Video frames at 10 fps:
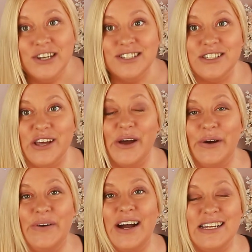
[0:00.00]

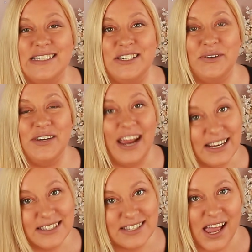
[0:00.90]
So until
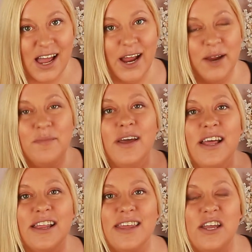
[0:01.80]
next time,
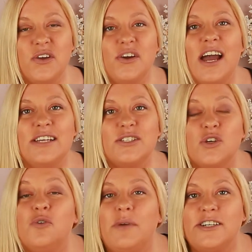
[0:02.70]
thank you guys
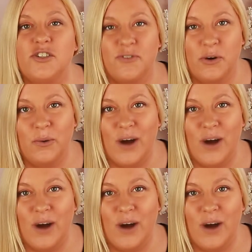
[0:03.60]
so much for